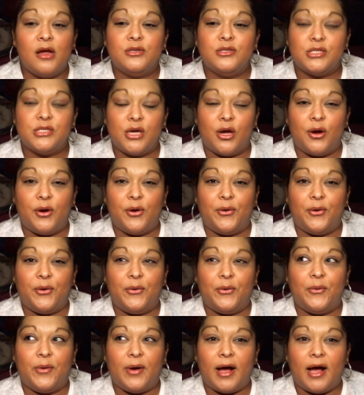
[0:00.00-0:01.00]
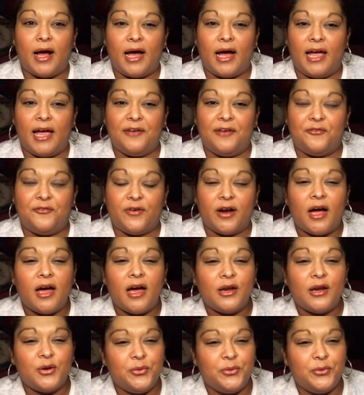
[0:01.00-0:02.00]
So I
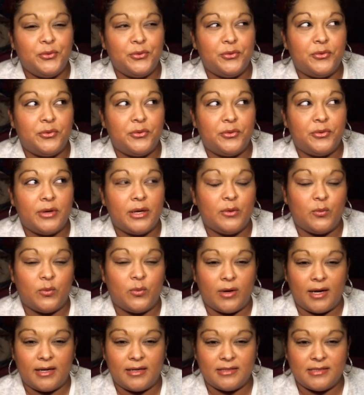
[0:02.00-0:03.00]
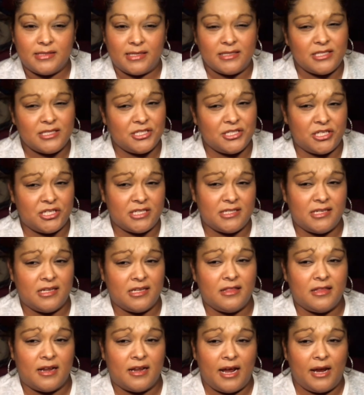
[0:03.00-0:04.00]
forgot who it was that
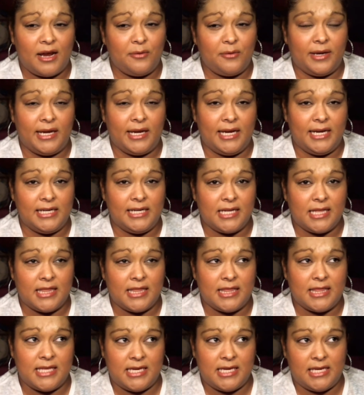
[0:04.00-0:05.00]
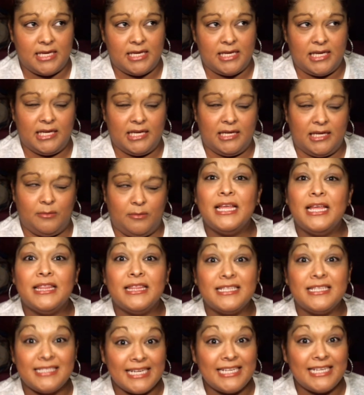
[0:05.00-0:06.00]
suggested that I read the
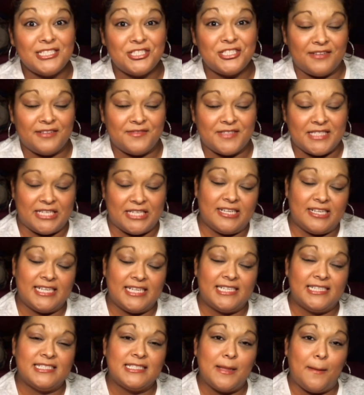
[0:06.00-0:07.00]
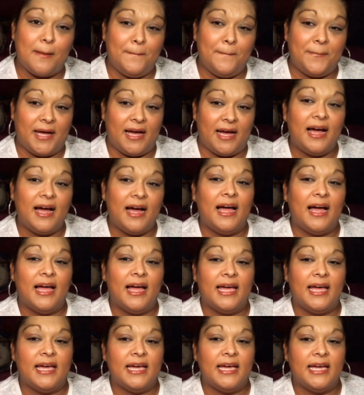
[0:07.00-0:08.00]
Stage Dive series
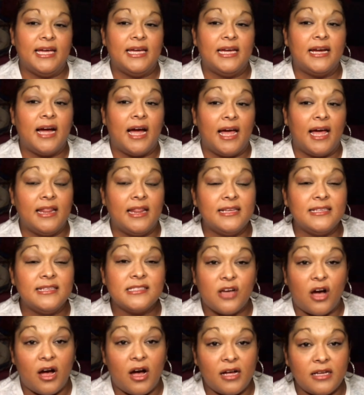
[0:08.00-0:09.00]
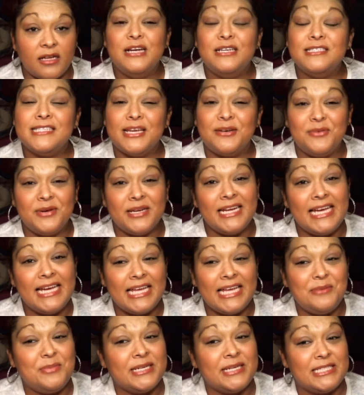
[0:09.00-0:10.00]
by Kylie Scott. So I went ahead
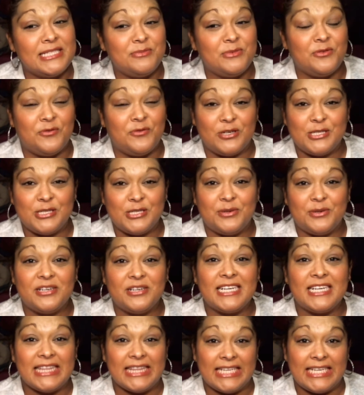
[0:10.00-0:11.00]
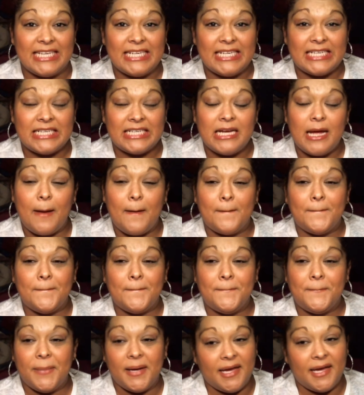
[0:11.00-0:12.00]
and picked up the first book, Lick,
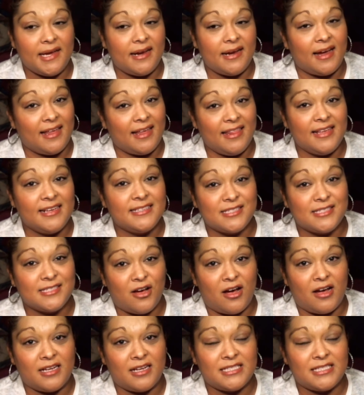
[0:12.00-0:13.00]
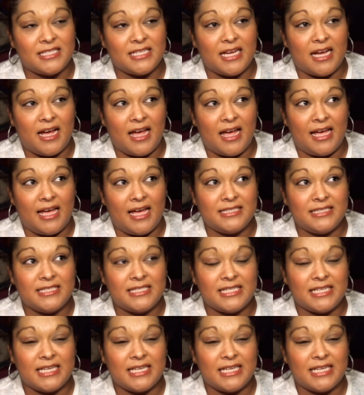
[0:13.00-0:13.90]
by Kylie Scott, and